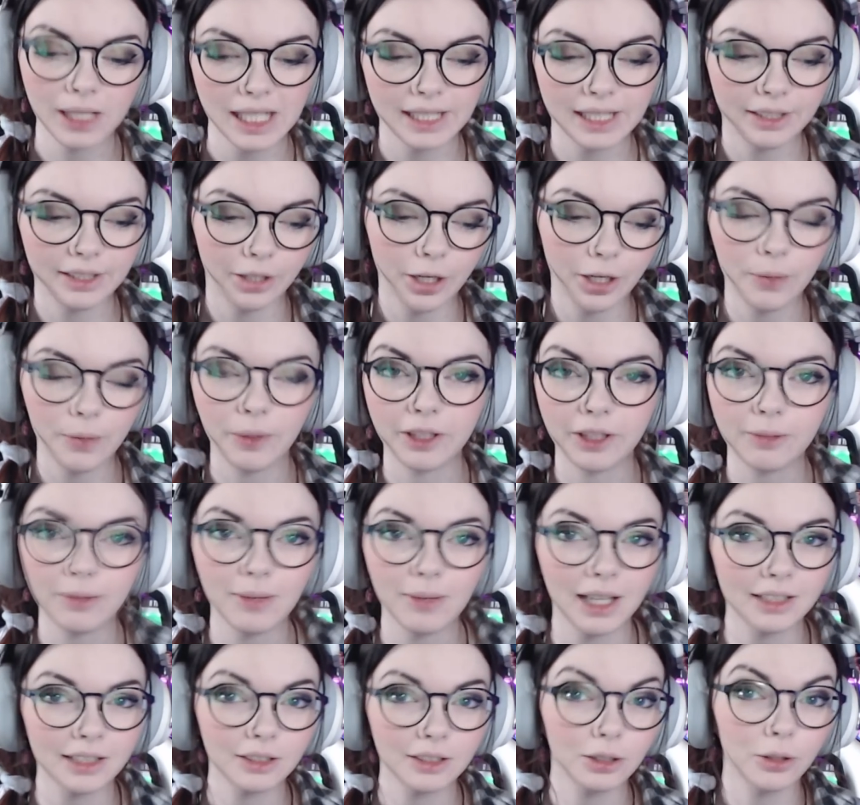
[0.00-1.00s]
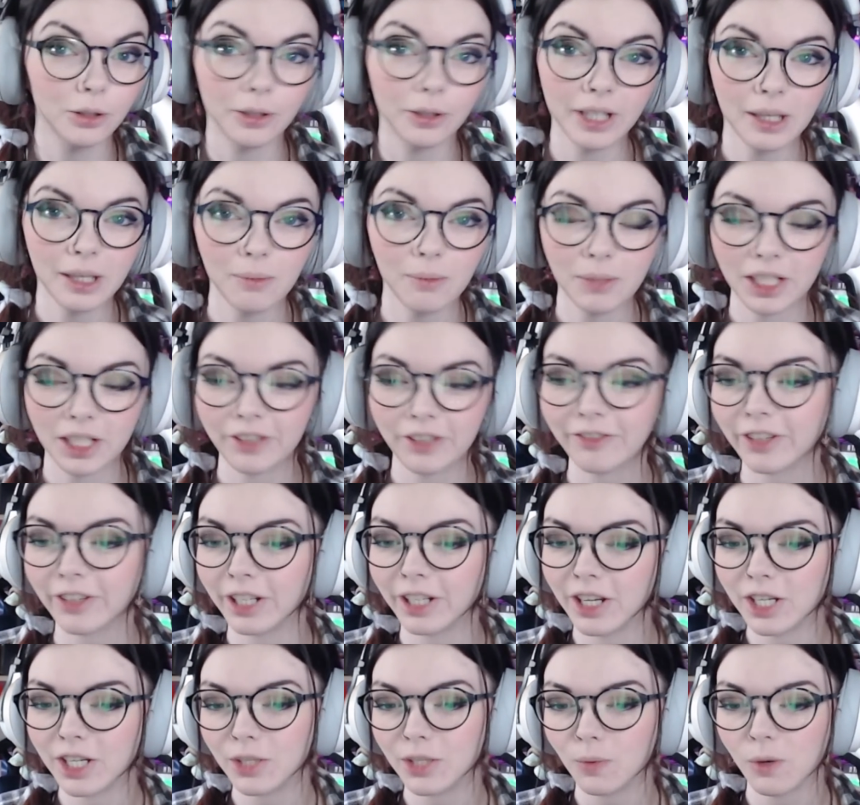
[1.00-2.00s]
now, with Mandalorian being
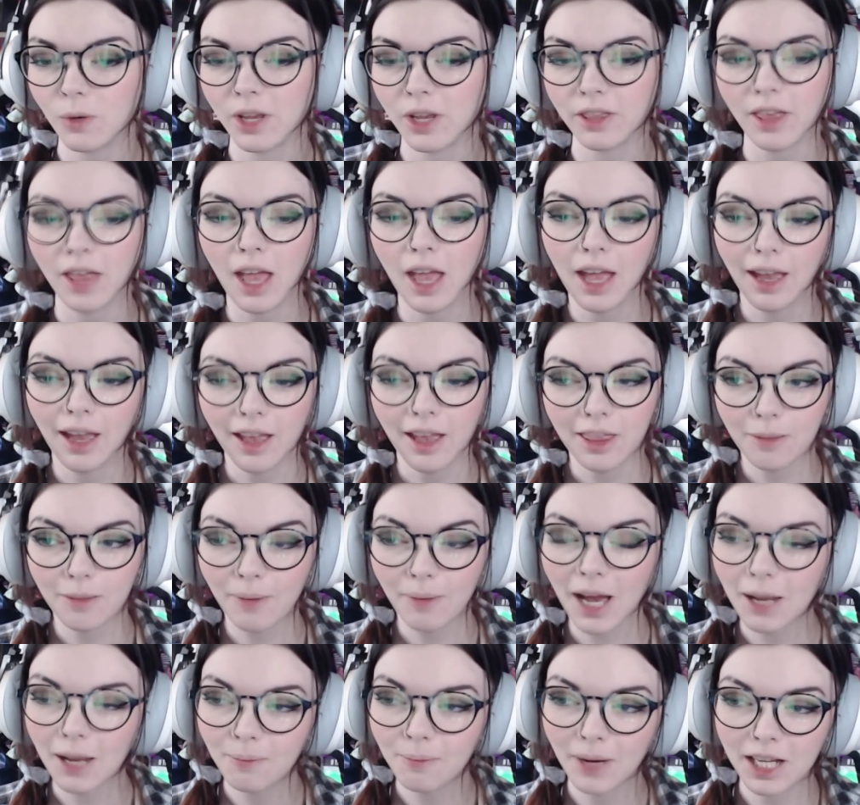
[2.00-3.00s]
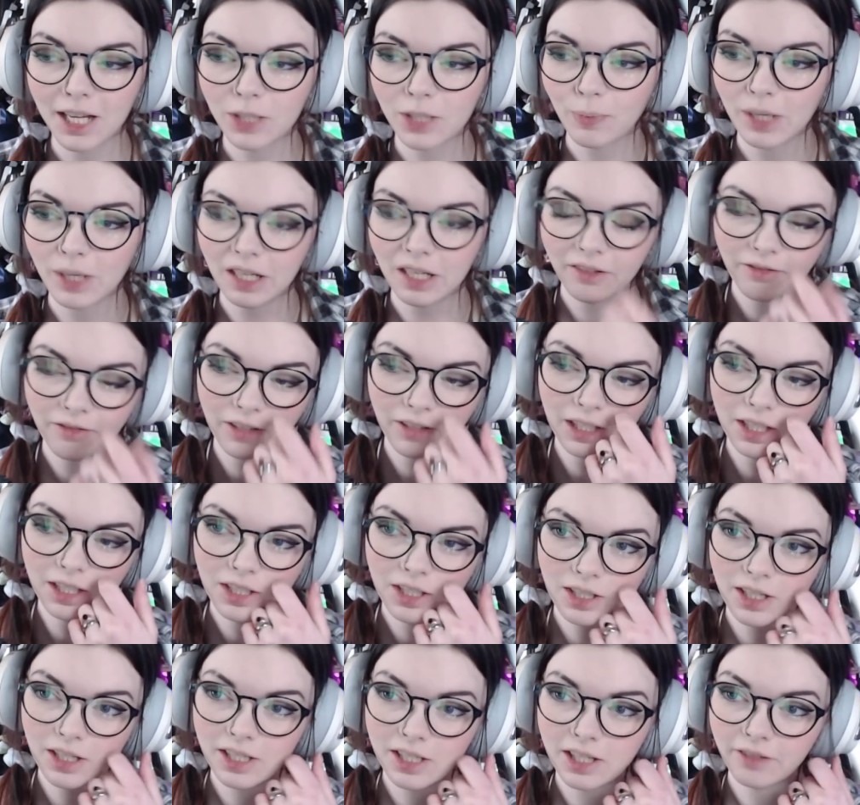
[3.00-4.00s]
finished, with The Bad Batch being
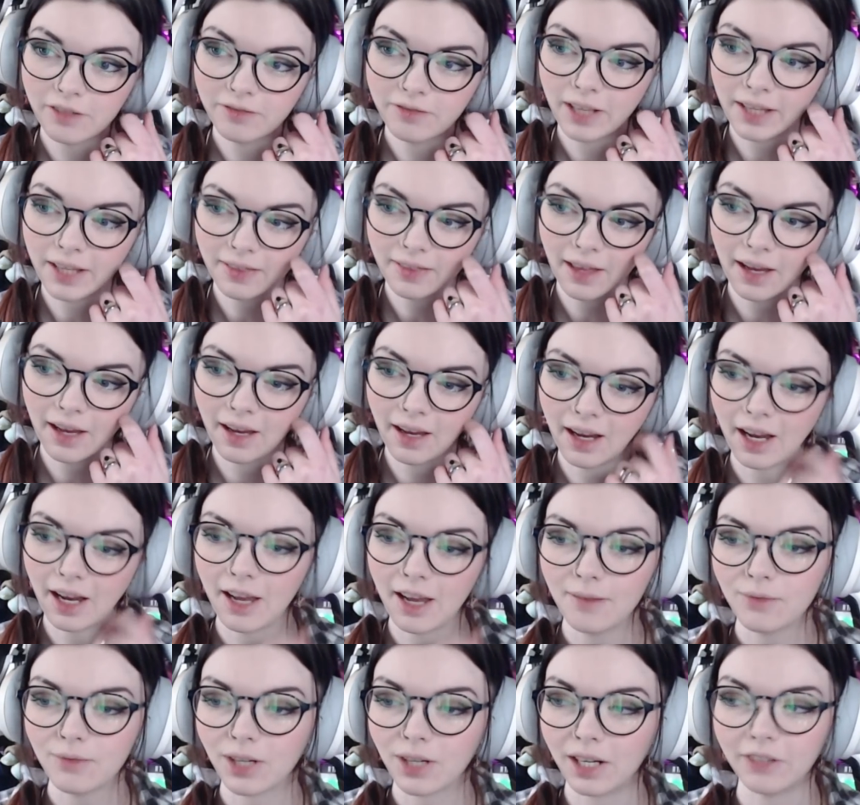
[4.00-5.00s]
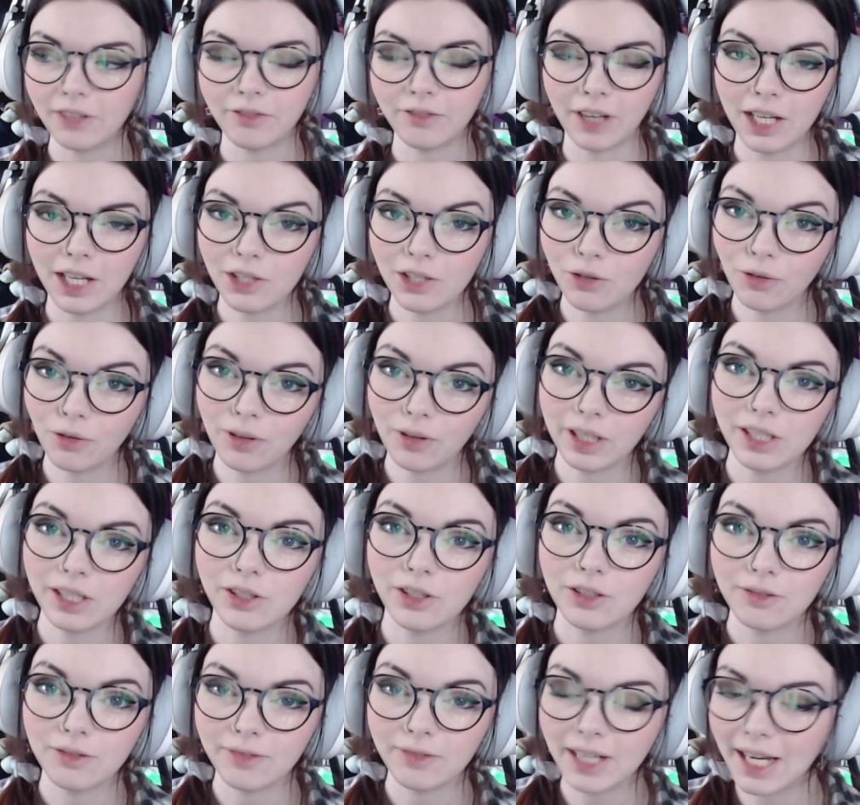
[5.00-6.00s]
finished and stuff like that, I am trying to find new things
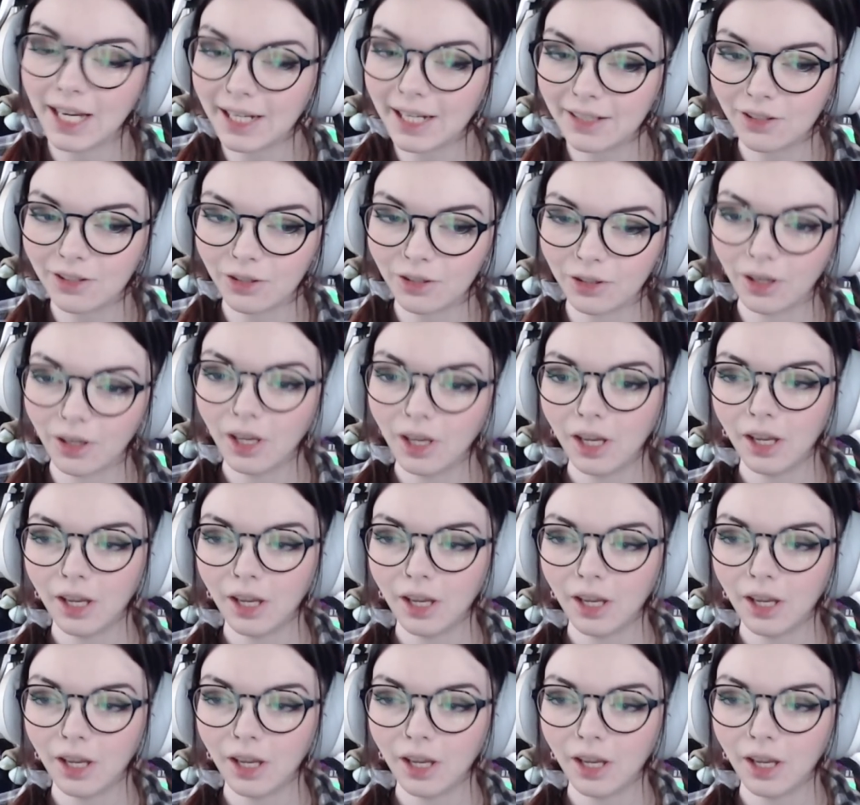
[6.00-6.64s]
to react to.